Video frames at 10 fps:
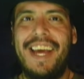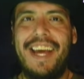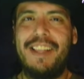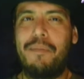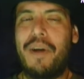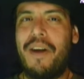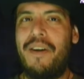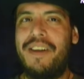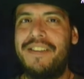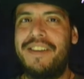and the
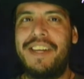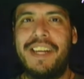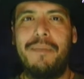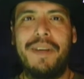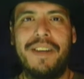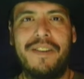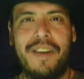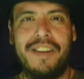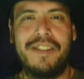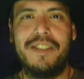priorities that need to be
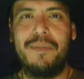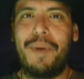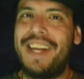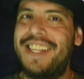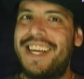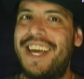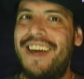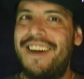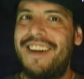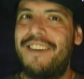addressed, despite the
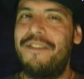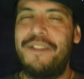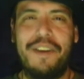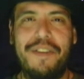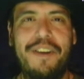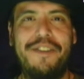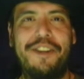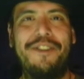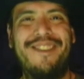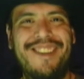chaotic flood of energy.